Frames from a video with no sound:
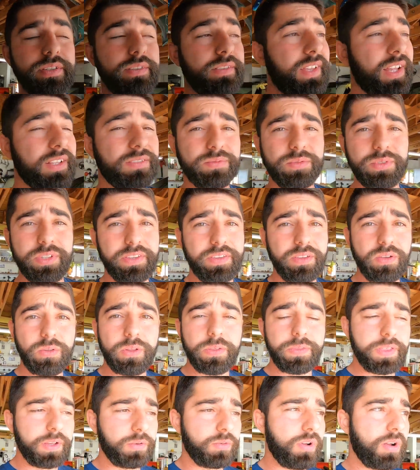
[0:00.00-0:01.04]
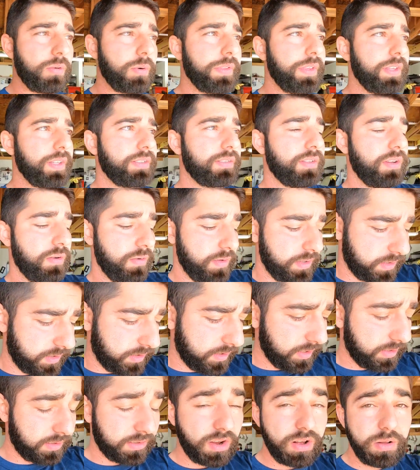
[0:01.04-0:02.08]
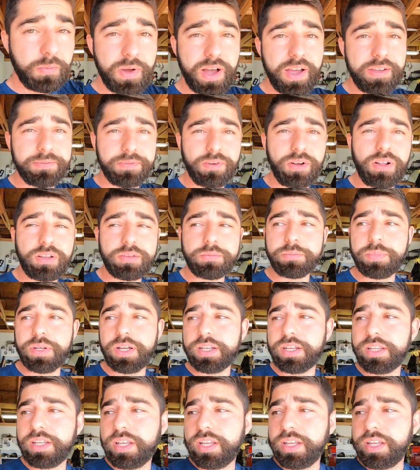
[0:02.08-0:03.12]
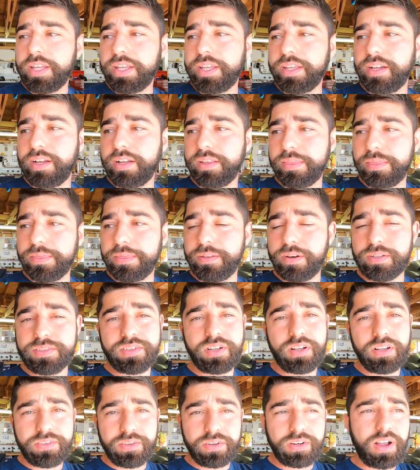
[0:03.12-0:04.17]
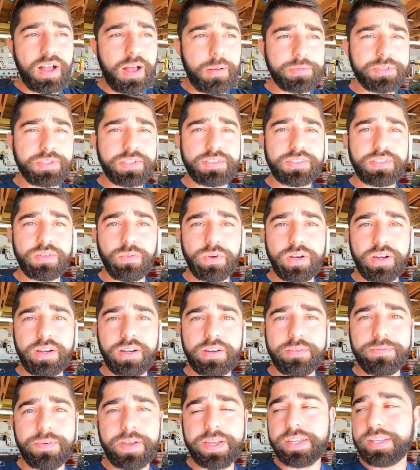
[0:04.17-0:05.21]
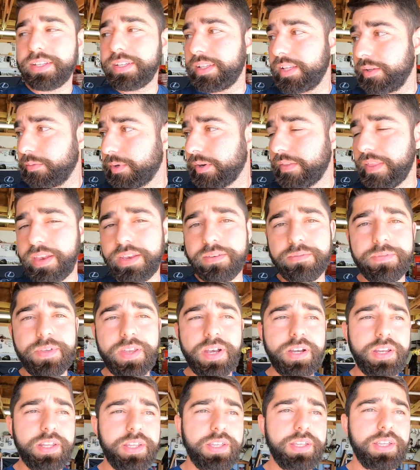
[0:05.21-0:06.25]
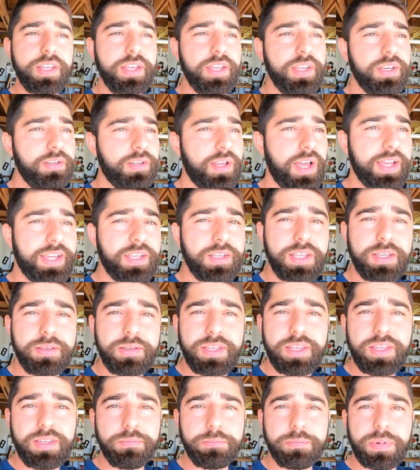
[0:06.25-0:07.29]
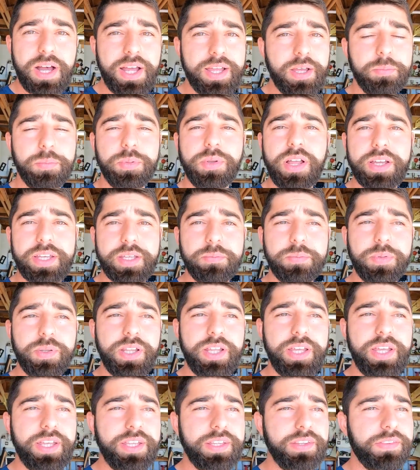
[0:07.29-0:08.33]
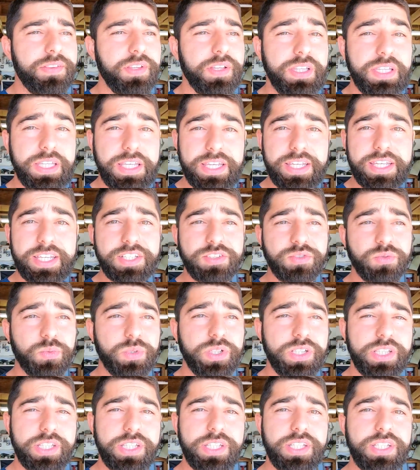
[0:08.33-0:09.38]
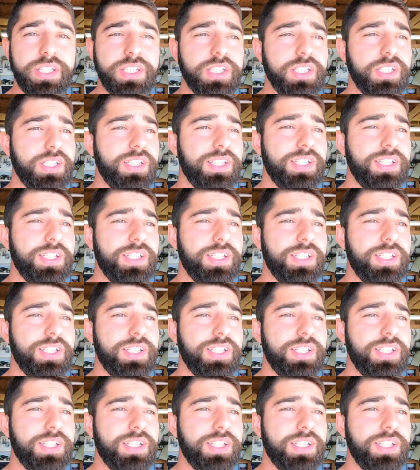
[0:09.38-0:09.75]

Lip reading: it. That's really the only thing wrong with it. So it's all my fault. But there's other options to where if I could get rid of that Infinity and I could buy a plug and play, the Link is really